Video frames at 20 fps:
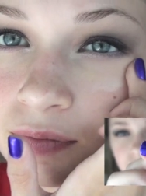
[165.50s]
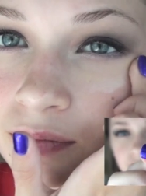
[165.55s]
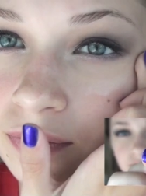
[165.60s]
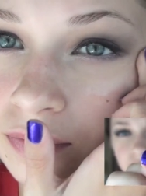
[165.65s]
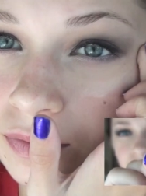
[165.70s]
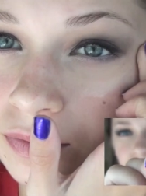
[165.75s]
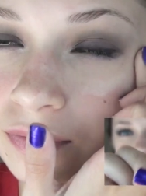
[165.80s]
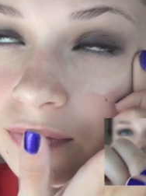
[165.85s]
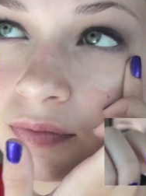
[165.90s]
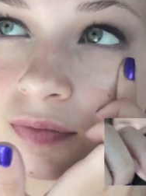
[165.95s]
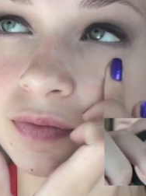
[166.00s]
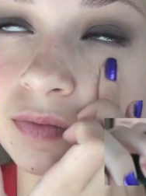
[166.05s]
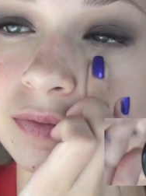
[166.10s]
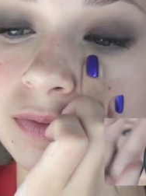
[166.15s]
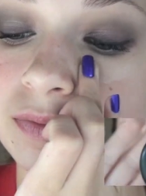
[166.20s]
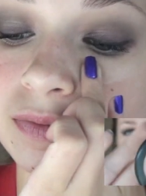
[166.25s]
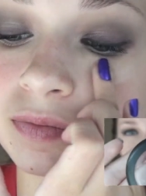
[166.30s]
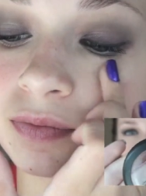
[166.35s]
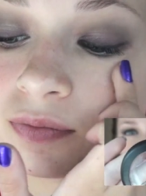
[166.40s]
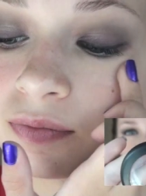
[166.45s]
Color Base, and
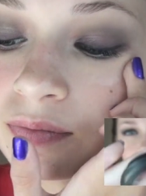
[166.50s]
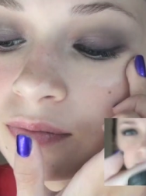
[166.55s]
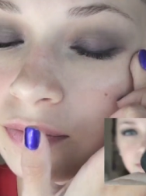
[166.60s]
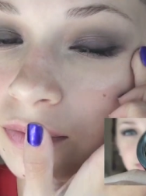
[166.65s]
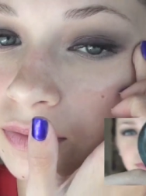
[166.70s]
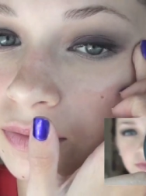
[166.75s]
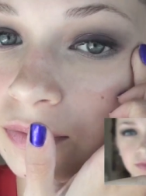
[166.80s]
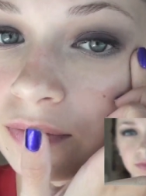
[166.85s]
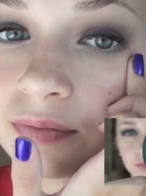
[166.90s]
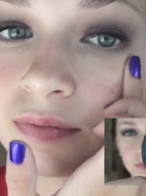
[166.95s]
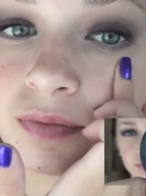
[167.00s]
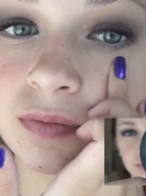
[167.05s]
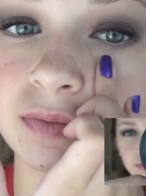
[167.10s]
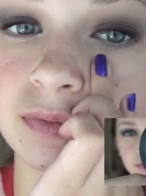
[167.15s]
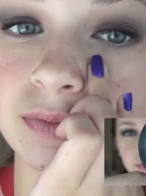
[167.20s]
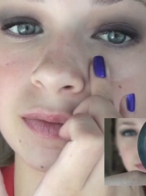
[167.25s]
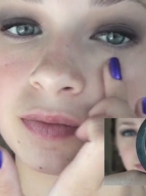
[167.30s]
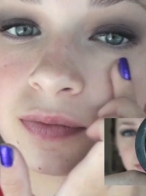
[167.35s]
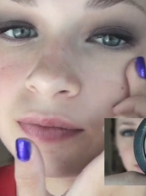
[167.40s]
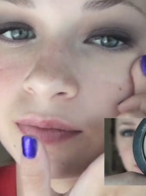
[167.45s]
just apply this right
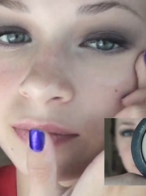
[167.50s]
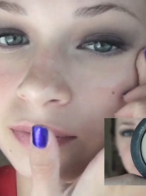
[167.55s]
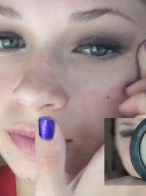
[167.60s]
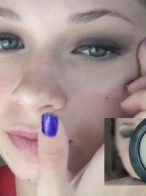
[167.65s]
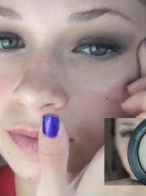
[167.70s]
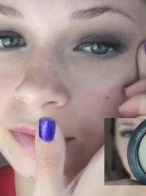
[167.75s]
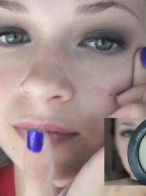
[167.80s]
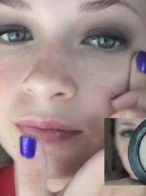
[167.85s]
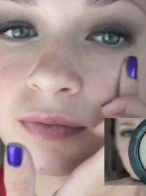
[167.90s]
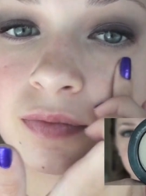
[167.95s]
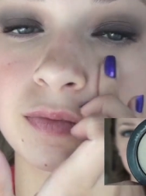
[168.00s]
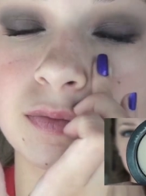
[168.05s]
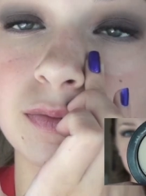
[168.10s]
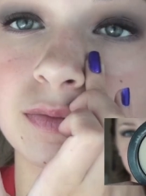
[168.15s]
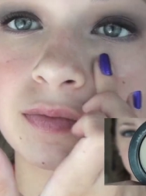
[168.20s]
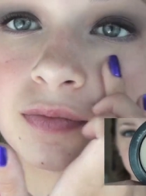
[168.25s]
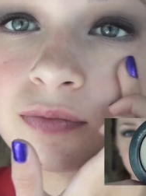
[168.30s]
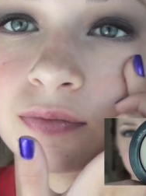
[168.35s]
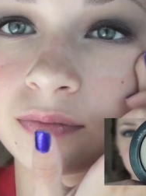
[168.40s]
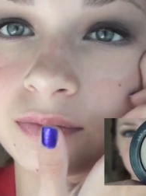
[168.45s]
on your cheekbones
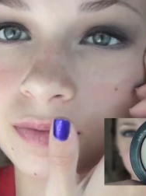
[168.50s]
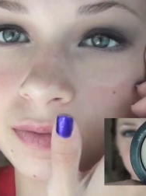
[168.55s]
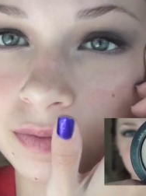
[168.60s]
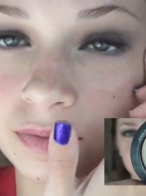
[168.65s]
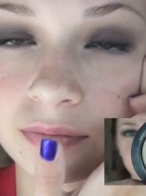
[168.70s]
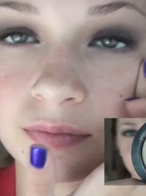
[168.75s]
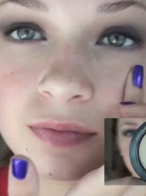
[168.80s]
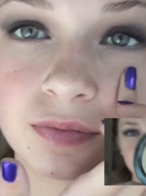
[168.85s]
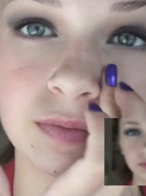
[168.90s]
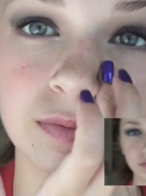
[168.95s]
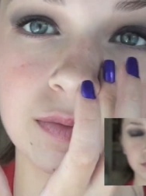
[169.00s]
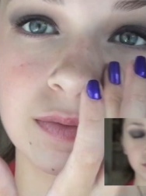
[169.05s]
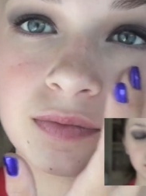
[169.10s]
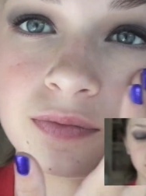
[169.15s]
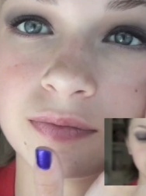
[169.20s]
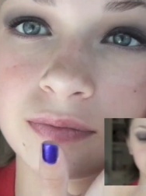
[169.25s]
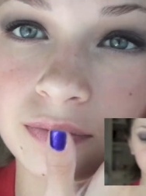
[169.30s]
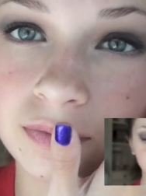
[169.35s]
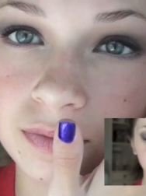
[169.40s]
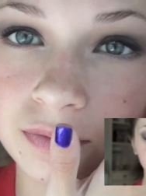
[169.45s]
to highlight them
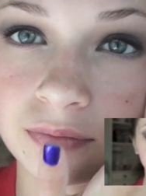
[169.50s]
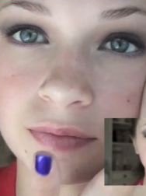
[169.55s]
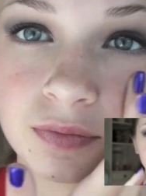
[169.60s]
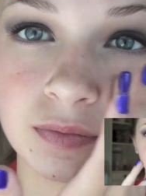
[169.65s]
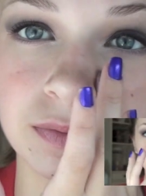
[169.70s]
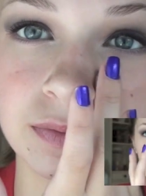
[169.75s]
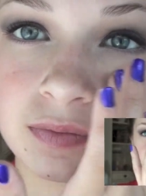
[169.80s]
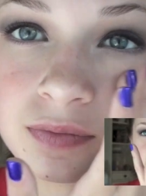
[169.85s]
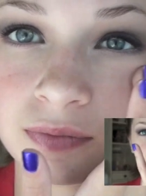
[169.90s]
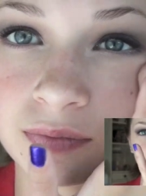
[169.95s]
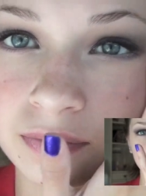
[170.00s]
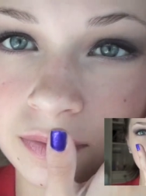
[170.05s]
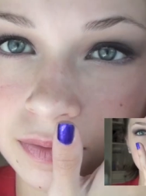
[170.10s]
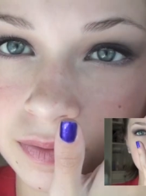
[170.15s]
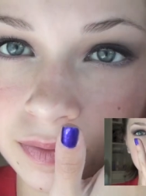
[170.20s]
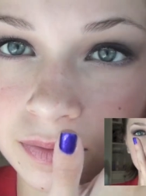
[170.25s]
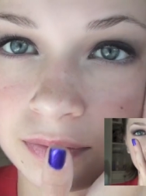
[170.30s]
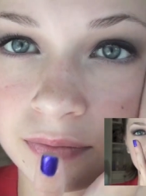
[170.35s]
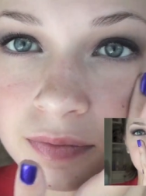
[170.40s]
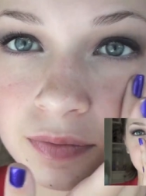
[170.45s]
and make them pop out a
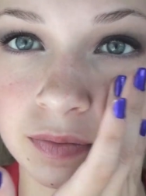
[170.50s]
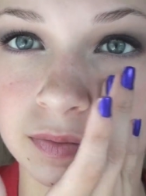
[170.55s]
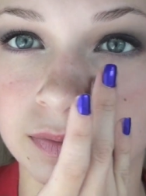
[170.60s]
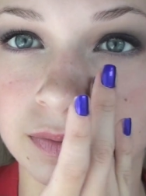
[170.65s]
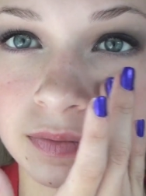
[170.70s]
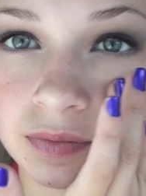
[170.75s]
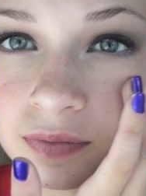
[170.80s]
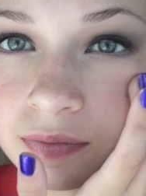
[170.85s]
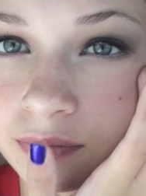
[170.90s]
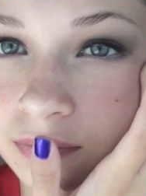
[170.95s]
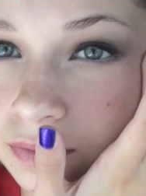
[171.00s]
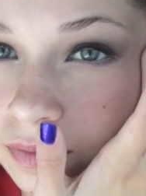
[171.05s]
little bit more,